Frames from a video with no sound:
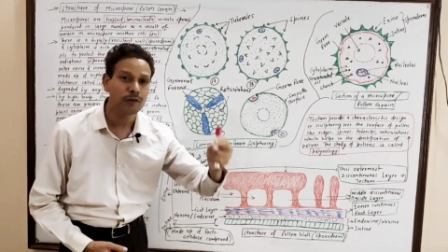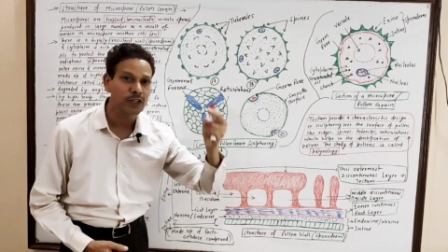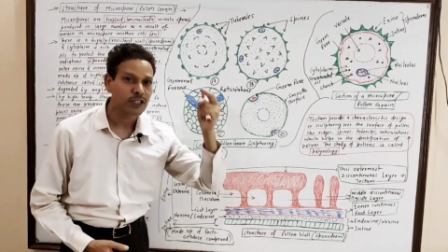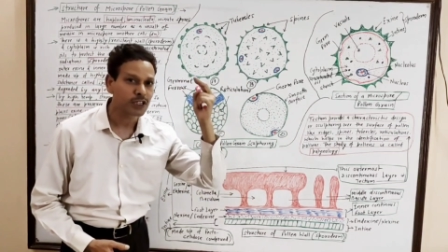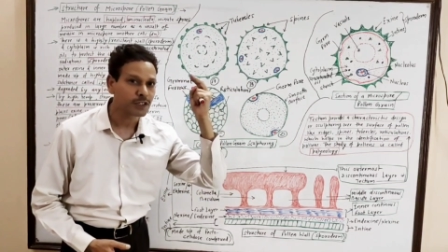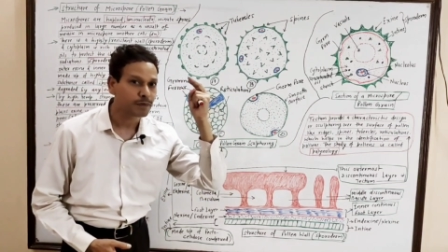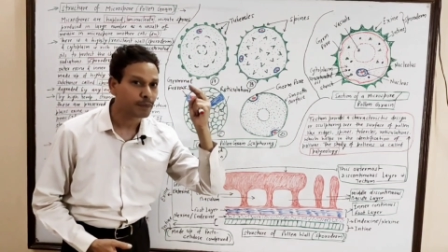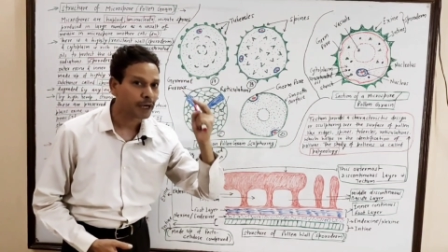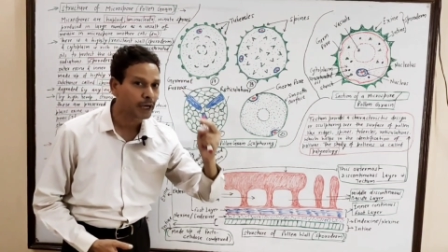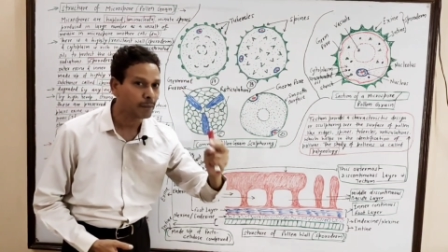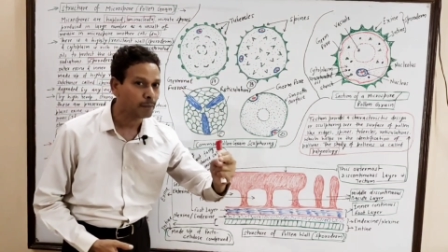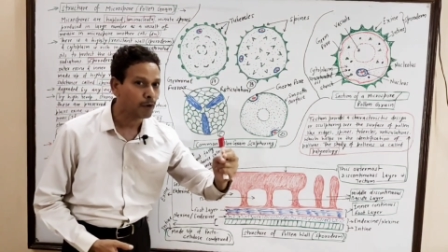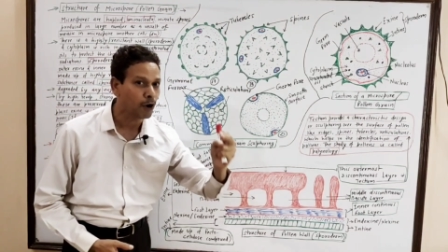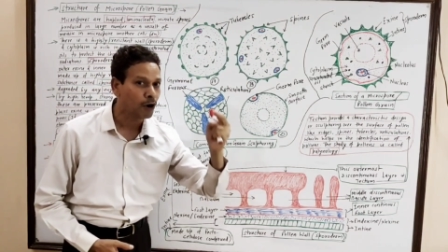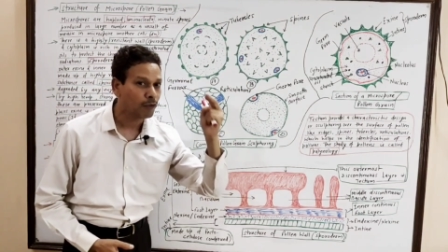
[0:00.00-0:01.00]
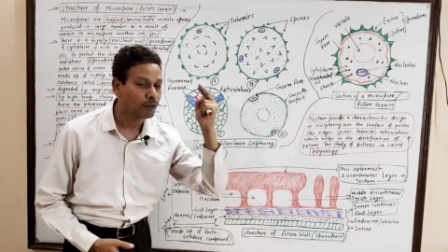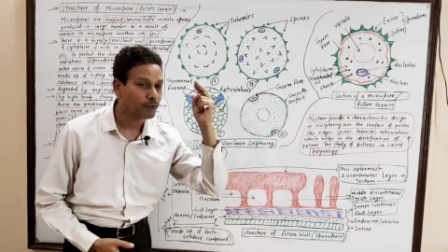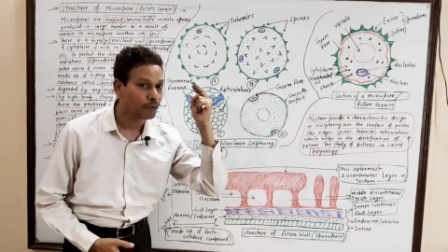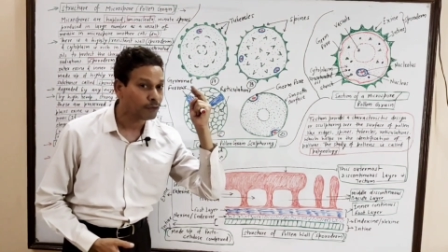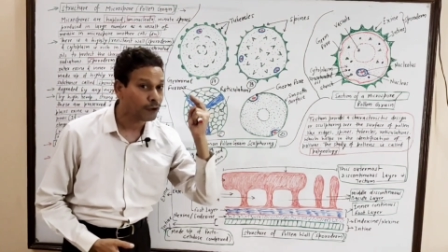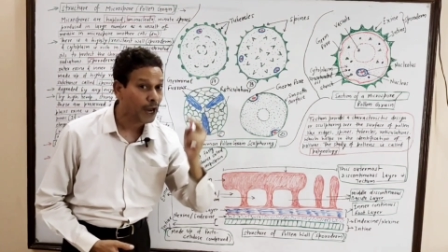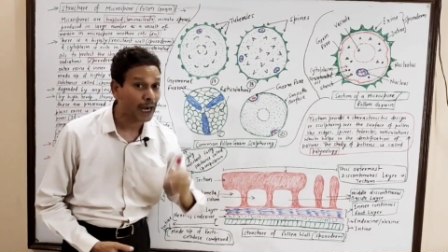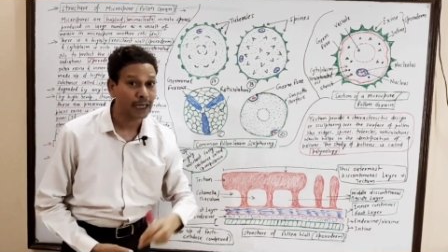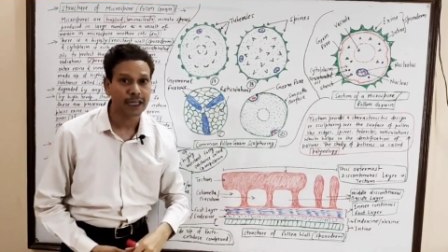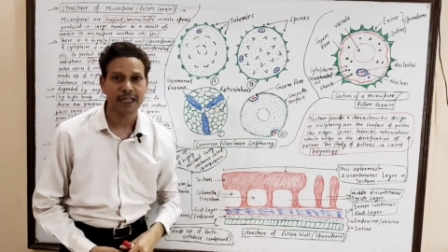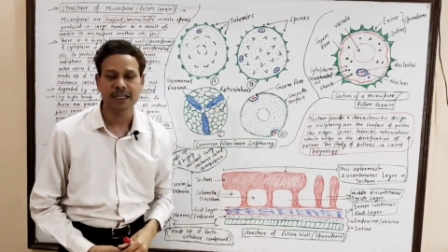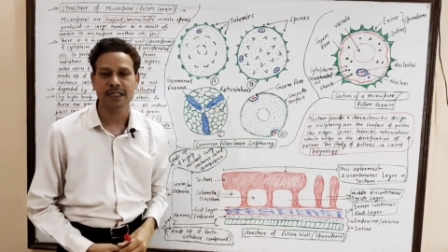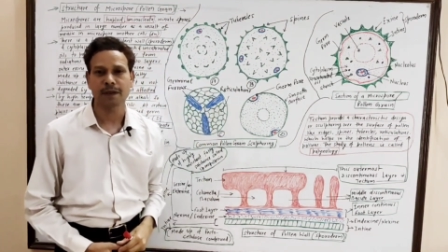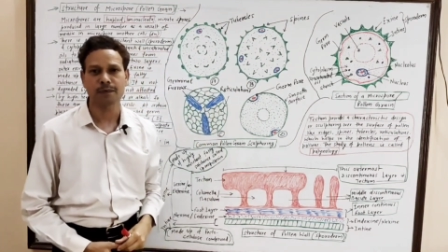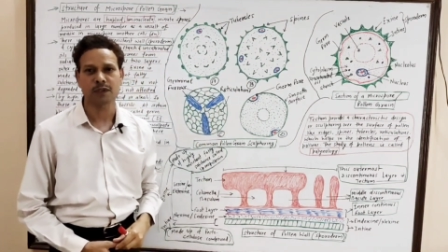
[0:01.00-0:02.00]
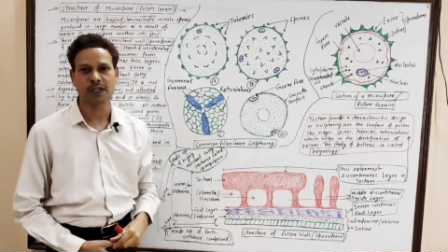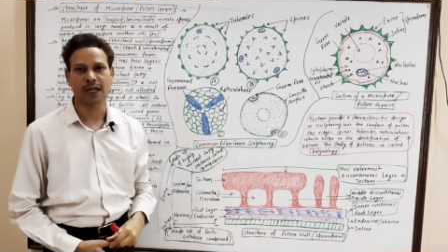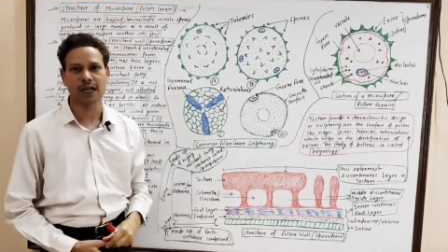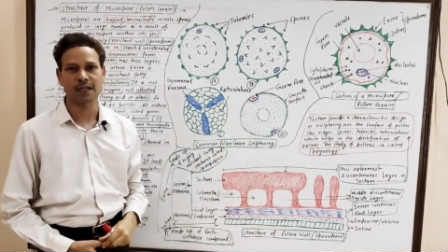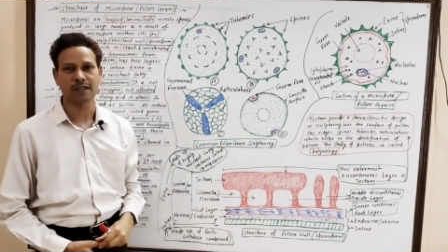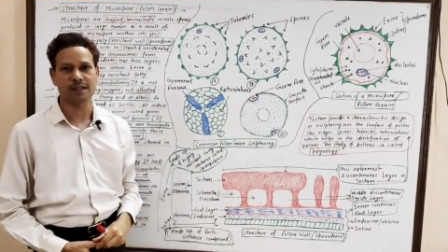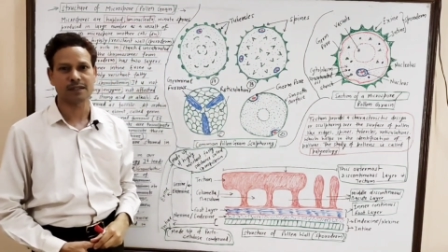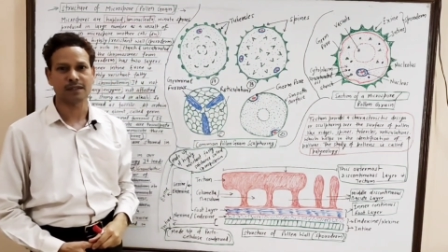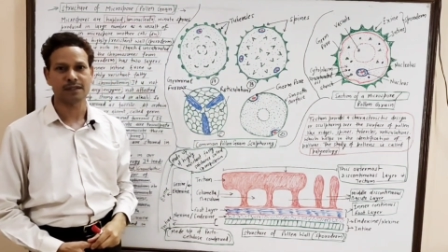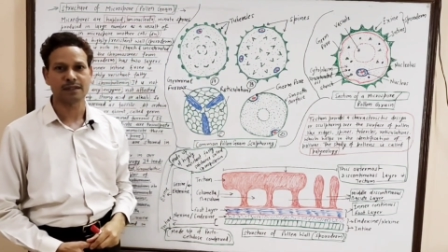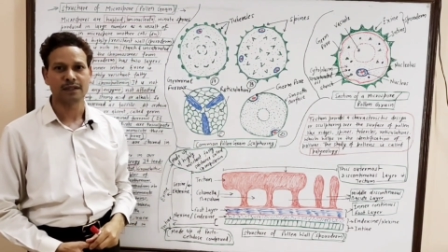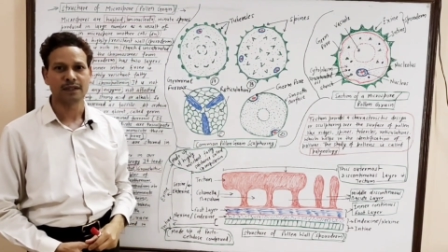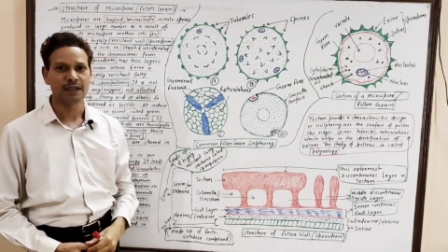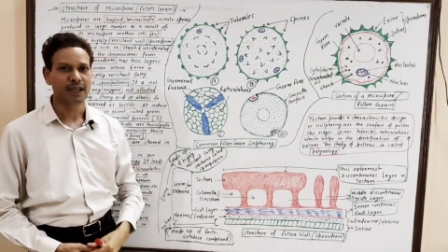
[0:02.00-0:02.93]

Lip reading: which is made up of a fatty substance,